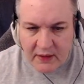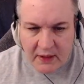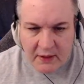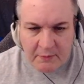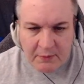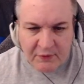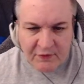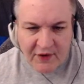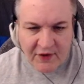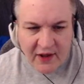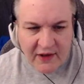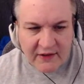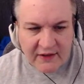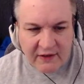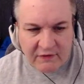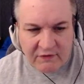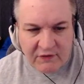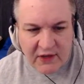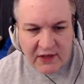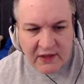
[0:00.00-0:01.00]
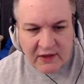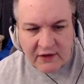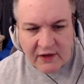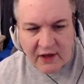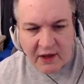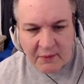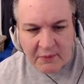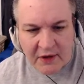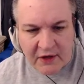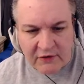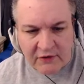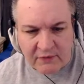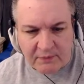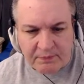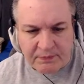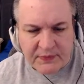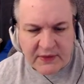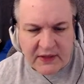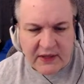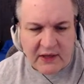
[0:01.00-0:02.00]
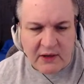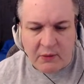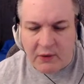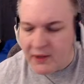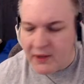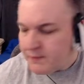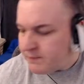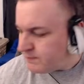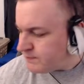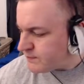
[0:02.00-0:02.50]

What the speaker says: Provide convenient accommodation. You know what?